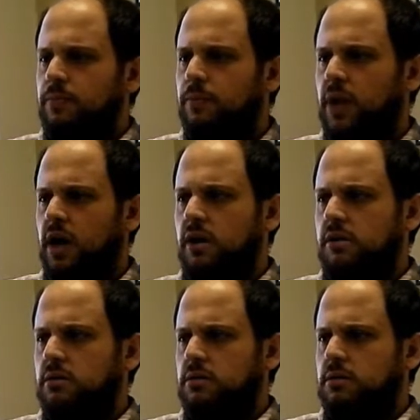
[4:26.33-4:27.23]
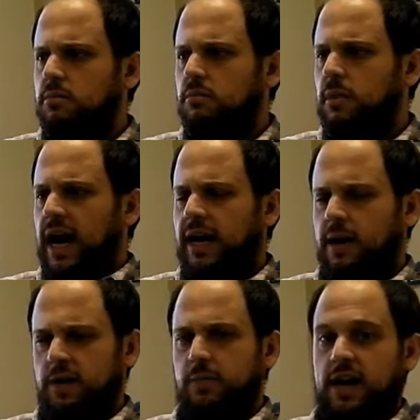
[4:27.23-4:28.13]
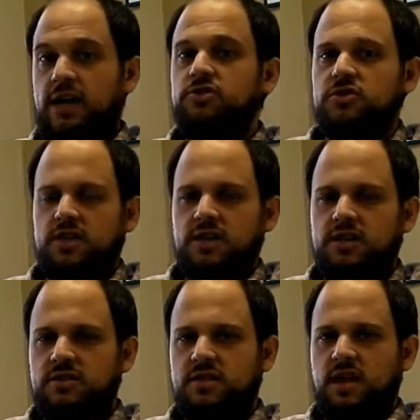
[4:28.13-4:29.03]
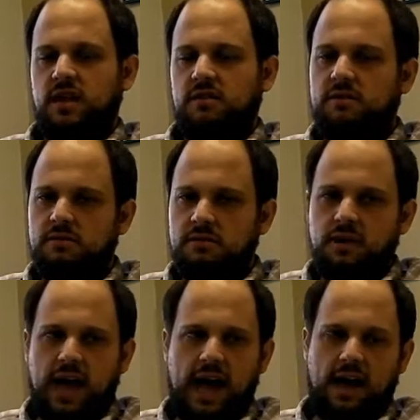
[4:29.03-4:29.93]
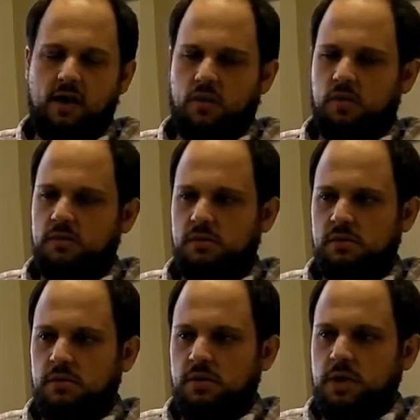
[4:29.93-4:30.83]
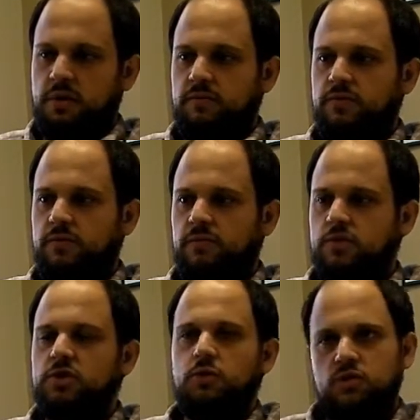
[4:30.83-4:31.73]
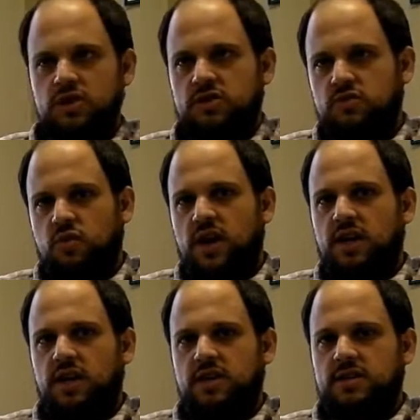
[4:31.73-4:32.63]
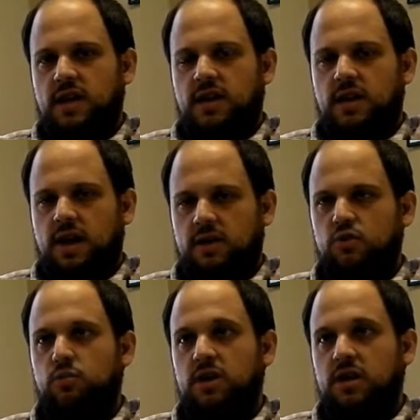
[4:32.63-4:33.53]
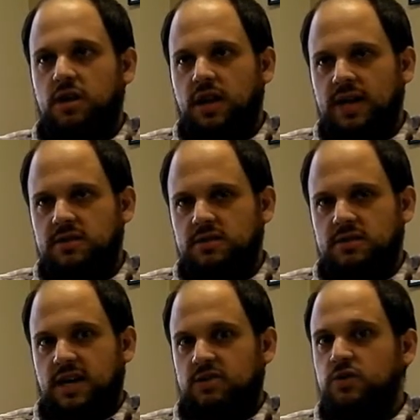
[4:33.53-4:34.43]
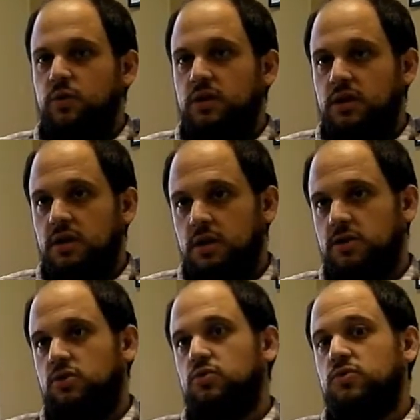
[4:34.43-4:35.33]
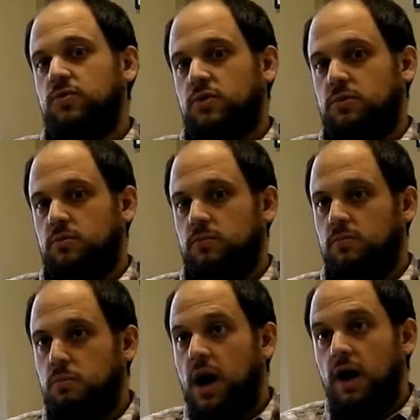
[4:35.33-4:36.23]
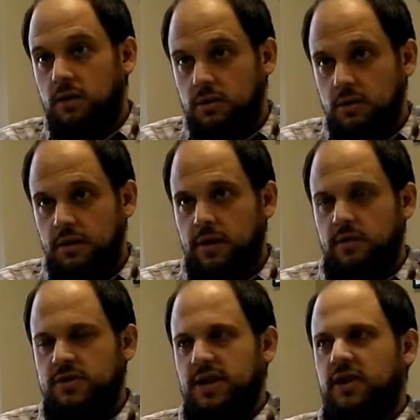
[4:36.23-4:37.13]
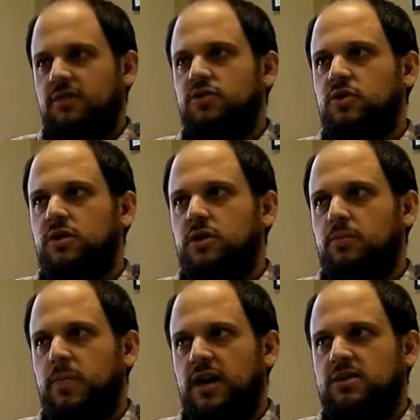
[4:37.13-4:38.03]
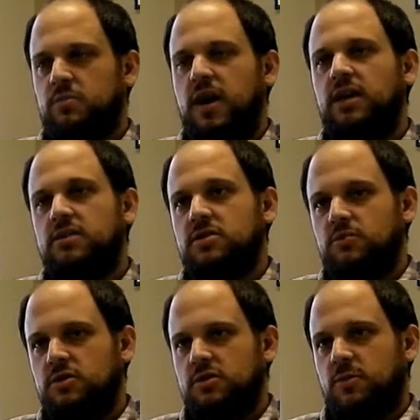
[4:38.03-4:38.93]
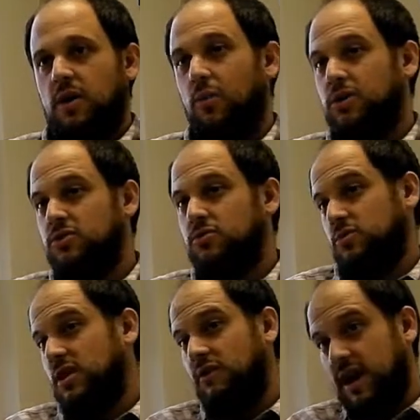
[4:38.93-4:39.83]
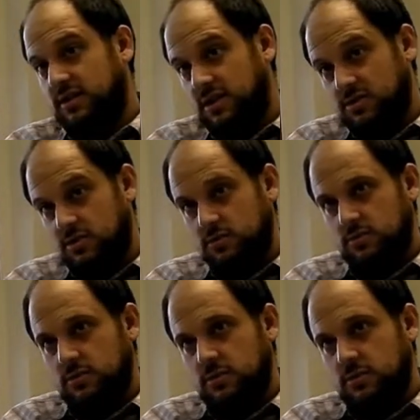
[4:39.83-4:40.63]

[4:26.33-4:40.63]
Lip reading: But my interest in it is then how, for someone who teaches writing and new media classes, it's actually really a useful model, because I don't have to make as many assumptions about what students have access to.